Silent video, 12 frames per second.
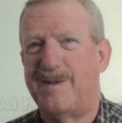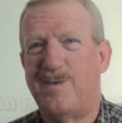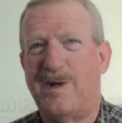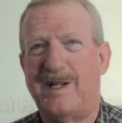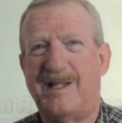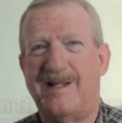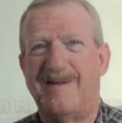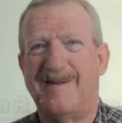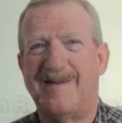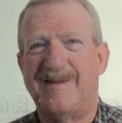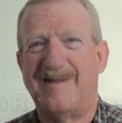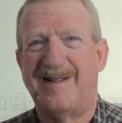What?
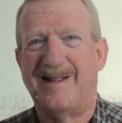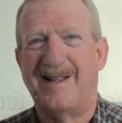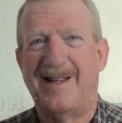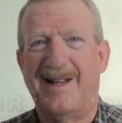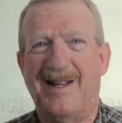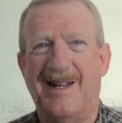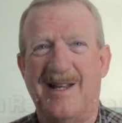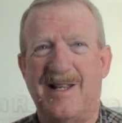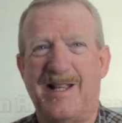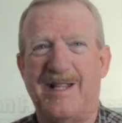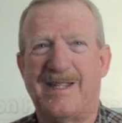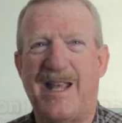
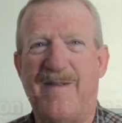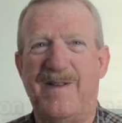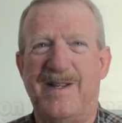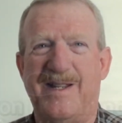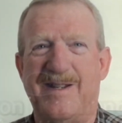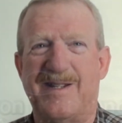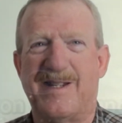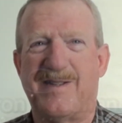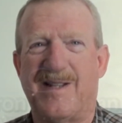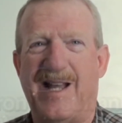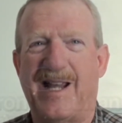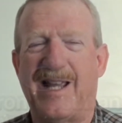70. So
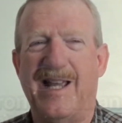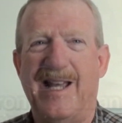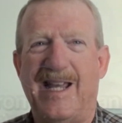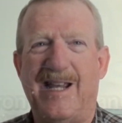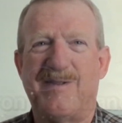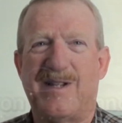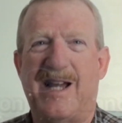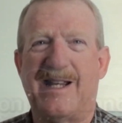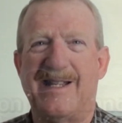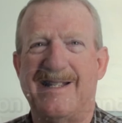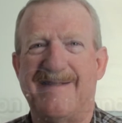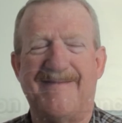it's like he was
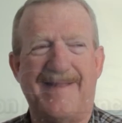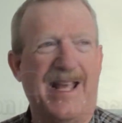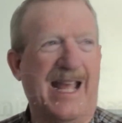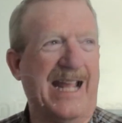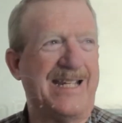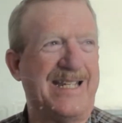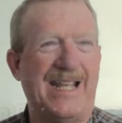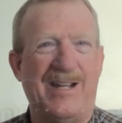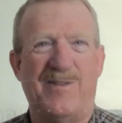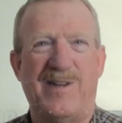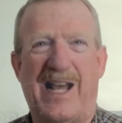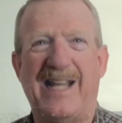like
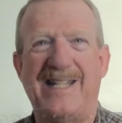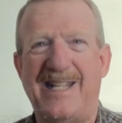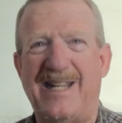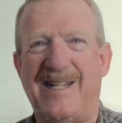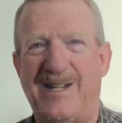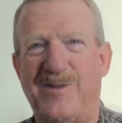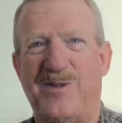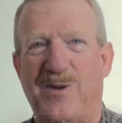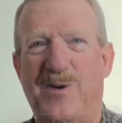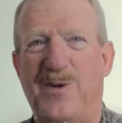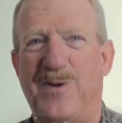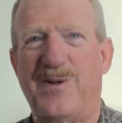18 or 19 years
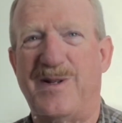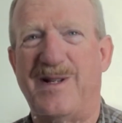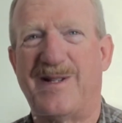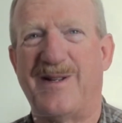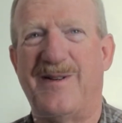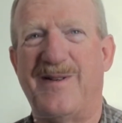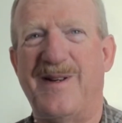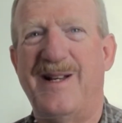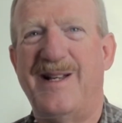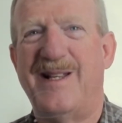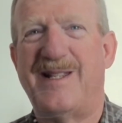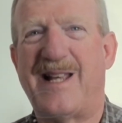old. So
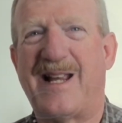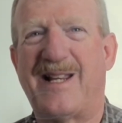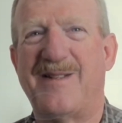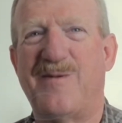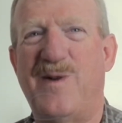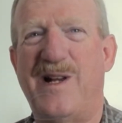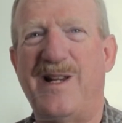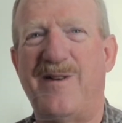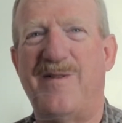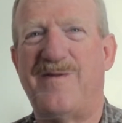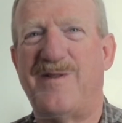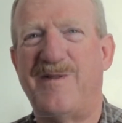it's like 1
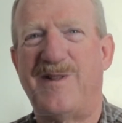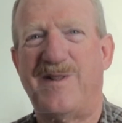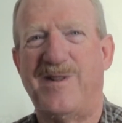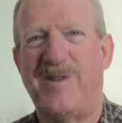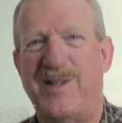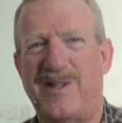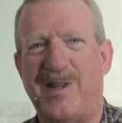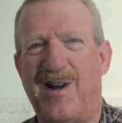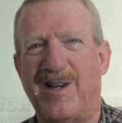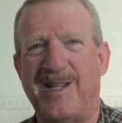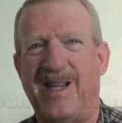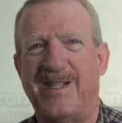year to this
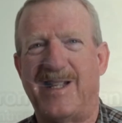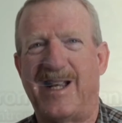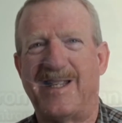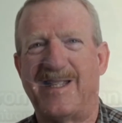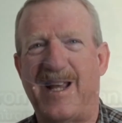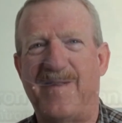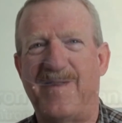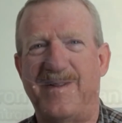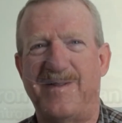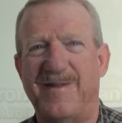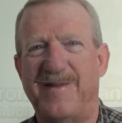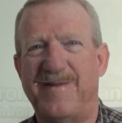dog's age, like
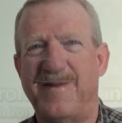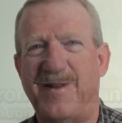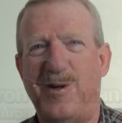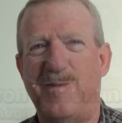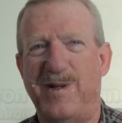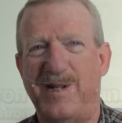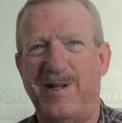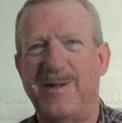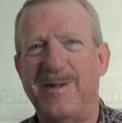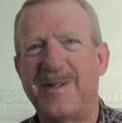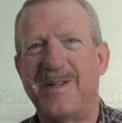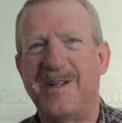7 human
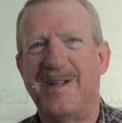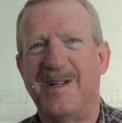years.